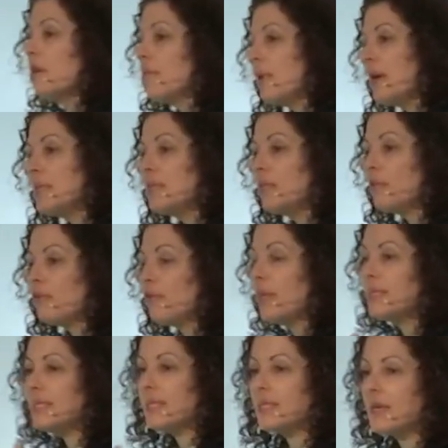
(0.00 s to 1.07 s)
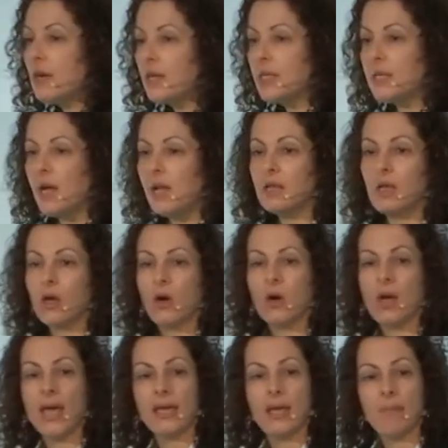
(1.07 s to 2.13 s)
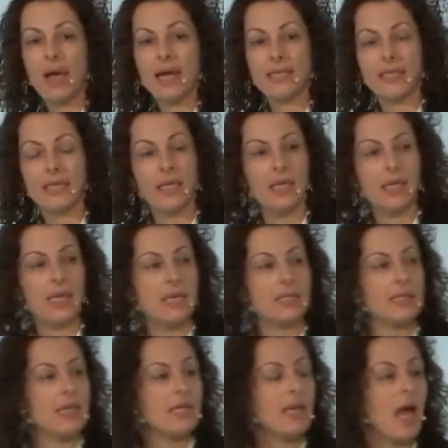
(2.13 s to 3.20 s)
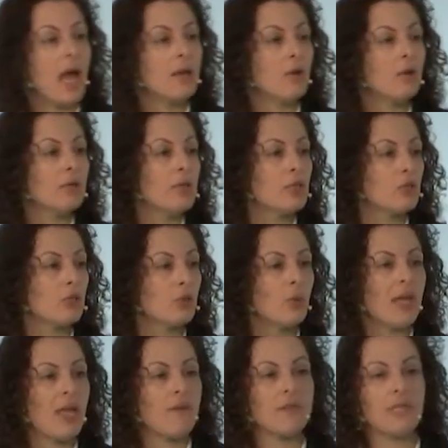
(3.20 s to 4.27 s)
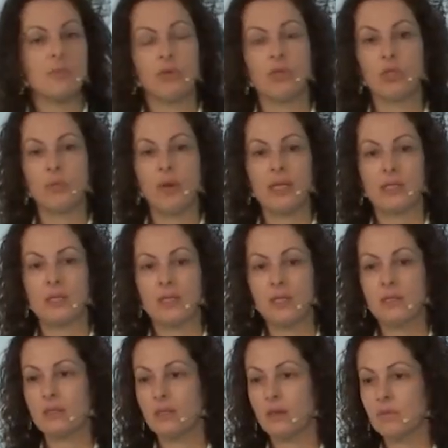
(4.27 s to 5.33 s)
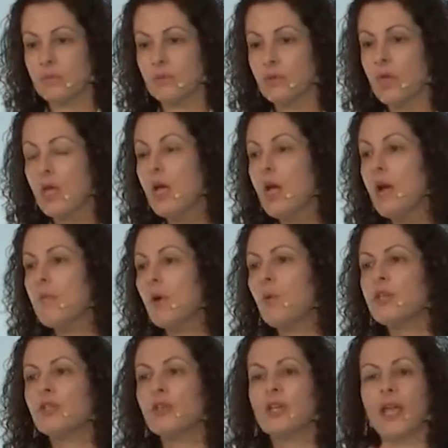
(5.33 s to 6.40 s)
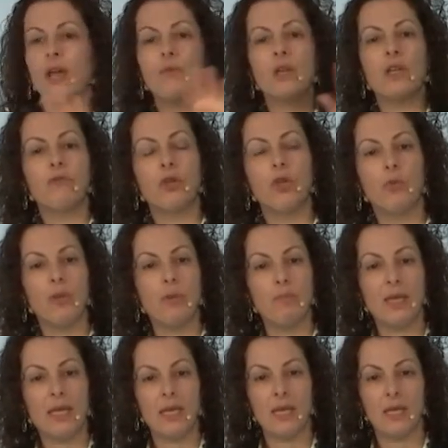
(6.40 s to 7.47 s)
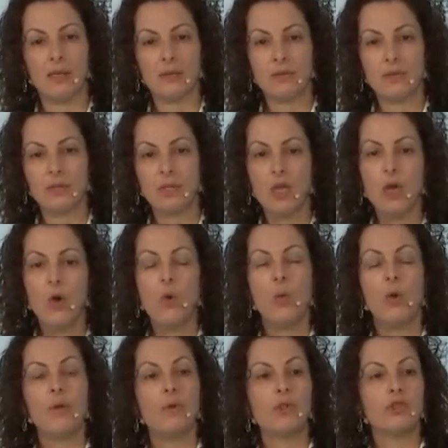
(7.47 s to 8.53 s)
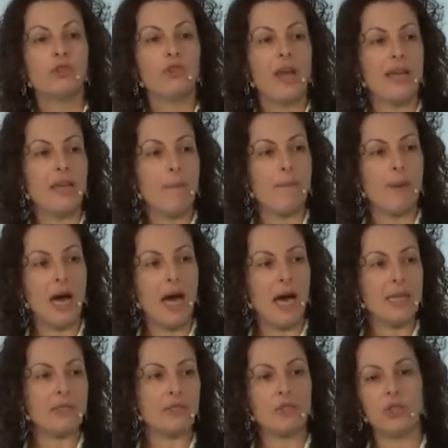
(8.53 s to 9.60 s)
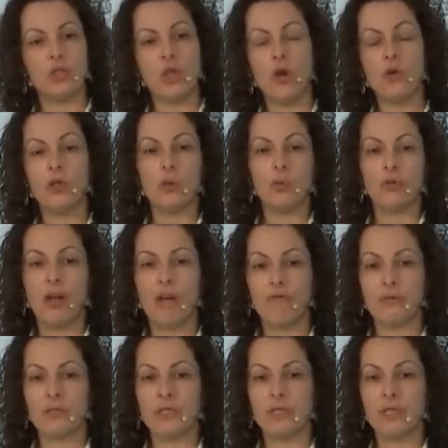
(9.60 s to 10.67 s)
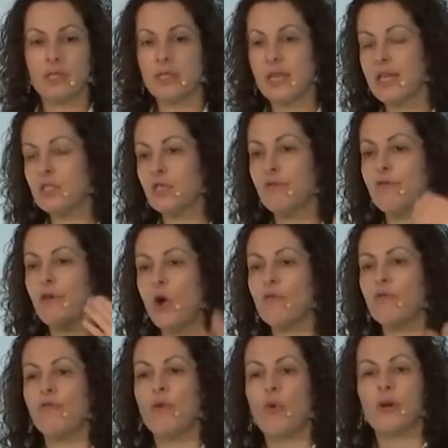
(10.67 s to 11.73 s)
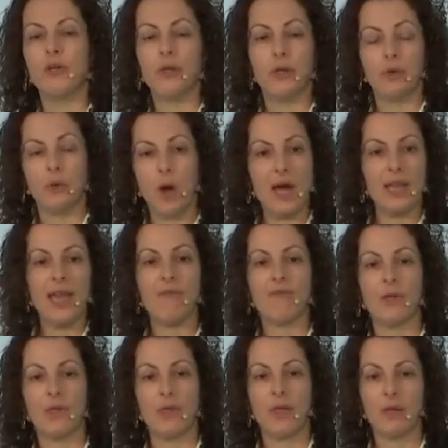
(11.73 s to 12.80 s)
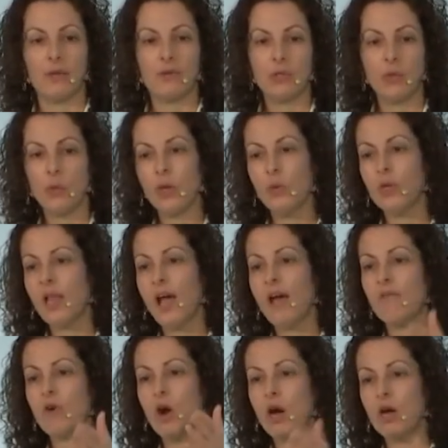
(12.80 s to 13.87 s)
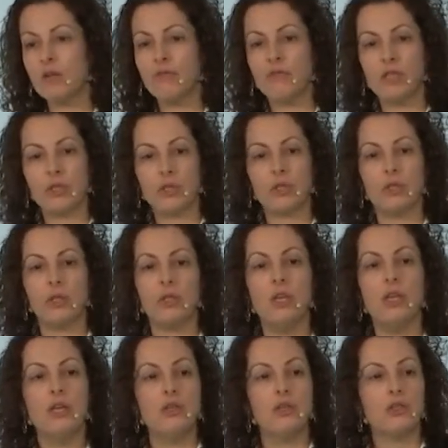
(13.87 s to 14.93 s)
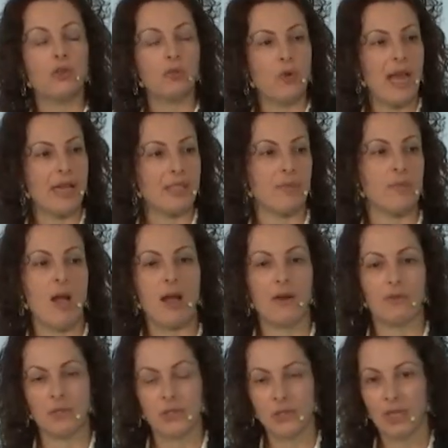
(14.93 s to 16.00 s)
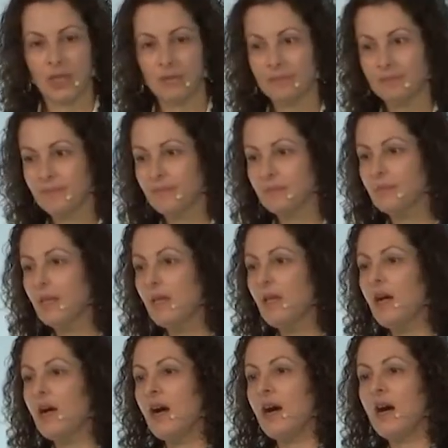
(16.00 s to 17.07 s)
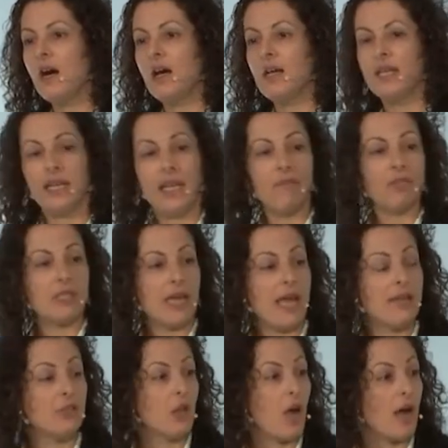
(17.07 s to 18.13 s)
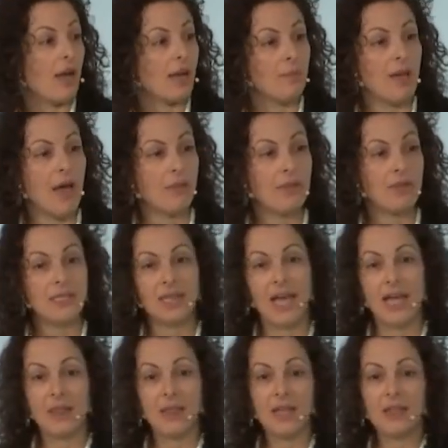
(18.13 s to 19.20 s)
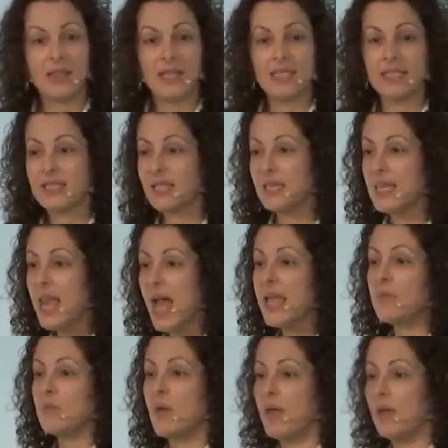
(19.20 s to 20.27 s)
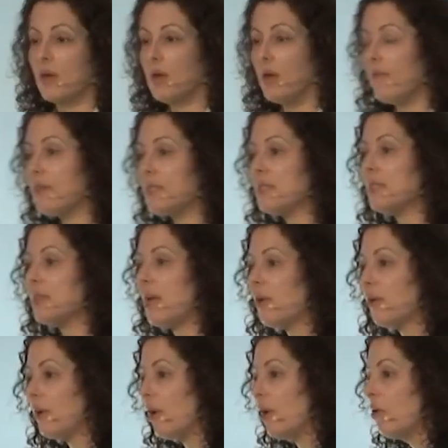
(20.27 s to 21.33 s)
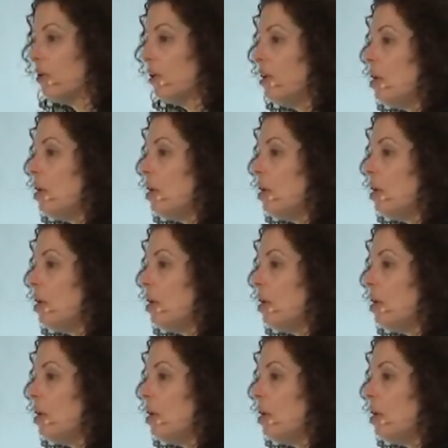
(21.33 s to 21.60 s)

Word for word: my dear friend Cesar Hidalgo at MIT has said not only should we have these push button systems, but we should get rid of human beings. We will train a bot to know your preferences and to vote for you on everything. So we will have artificial direct democracy. Uh, he gave a TED talk about this. I think this is a nightmare of a scenario.